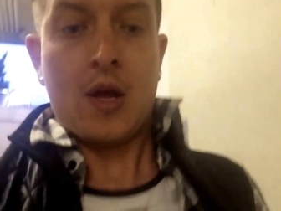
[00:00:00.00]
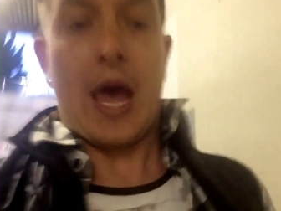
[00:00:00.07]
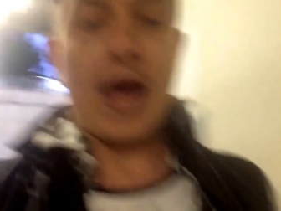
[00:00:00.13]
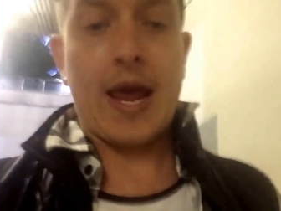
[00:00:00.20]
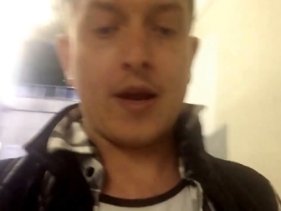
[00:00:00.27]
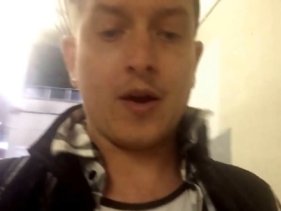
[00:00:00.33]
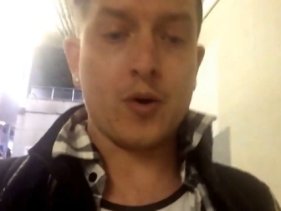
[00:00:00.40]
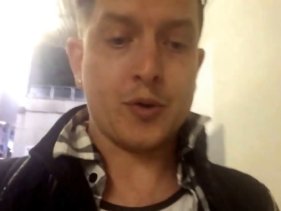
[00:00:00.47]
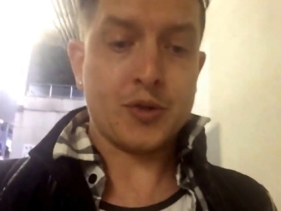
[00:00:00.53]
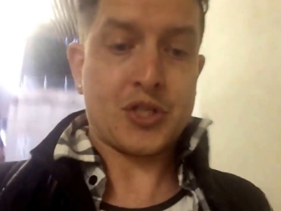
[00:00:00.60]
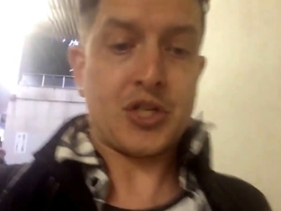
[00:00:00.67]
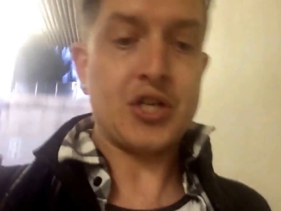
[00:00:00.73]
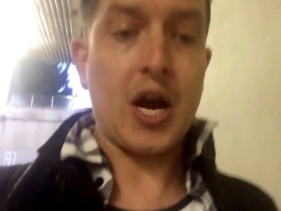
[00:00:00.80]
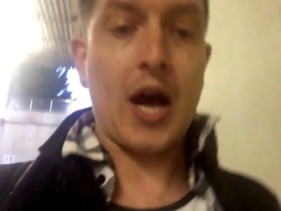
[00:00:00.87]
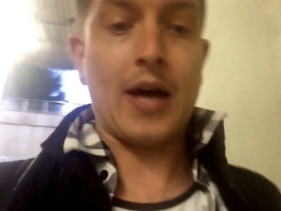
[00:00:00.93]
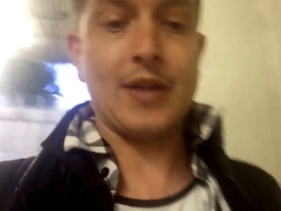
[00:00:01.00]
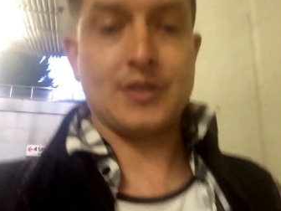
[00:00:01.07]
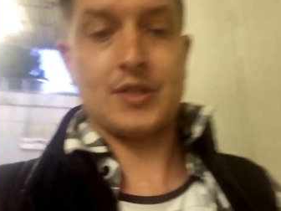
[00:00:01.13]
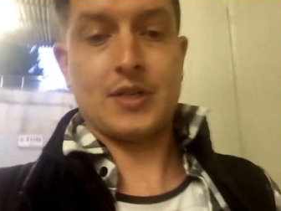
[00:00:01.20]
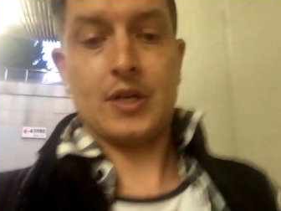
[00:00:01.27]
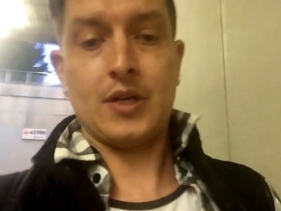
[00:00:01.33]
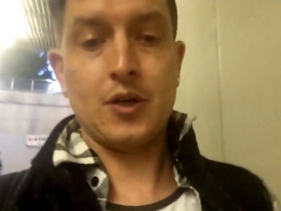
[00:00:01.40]
angles,
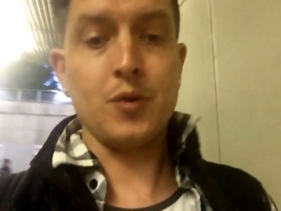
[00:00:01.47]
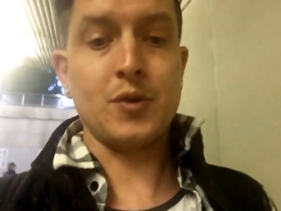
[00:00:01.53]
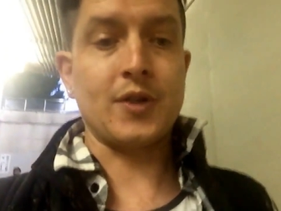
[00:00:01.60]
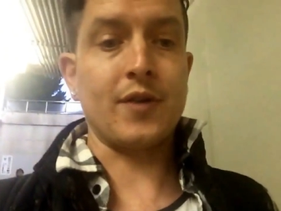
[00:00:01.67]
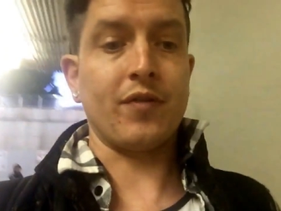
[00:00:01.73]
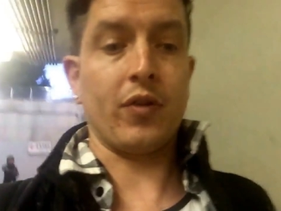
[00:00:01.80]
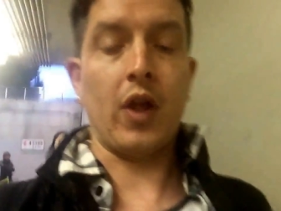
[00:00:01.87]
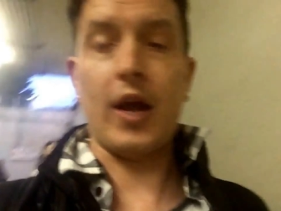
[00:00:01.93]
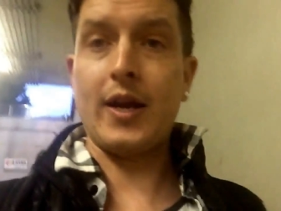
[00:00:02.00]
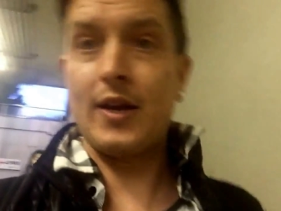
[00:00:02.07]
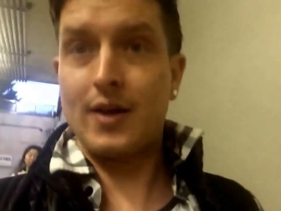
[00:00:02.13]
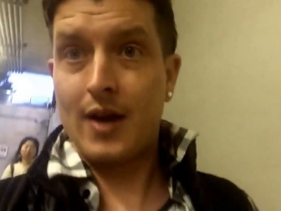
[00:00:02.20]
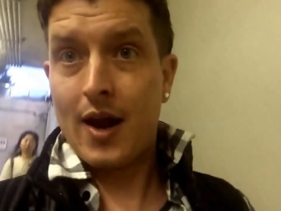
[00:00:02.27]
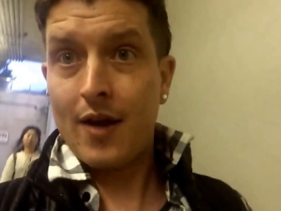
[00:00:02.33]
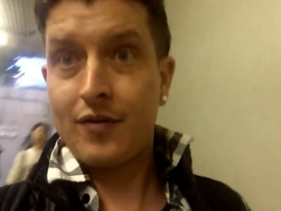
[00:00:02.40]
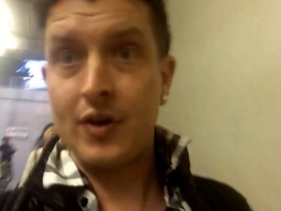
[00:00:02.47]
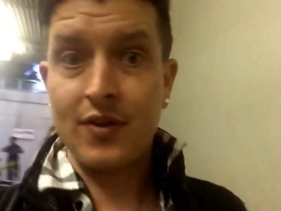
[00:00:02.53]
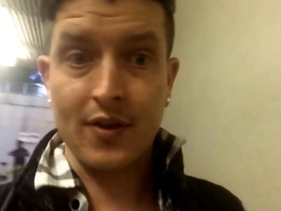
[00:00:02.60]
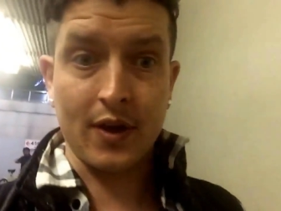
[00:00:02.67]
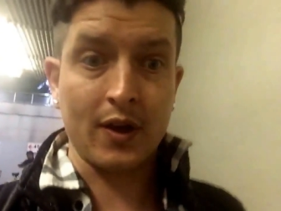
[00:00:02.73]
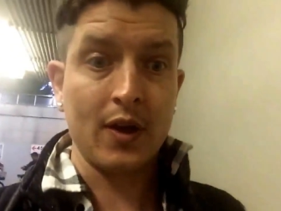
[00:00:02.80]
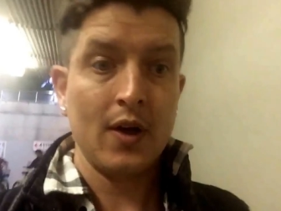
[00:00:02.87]
shots, and use of light and
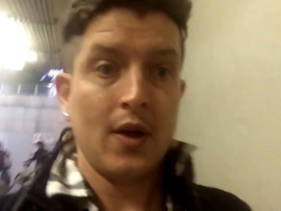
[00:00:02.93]
everything?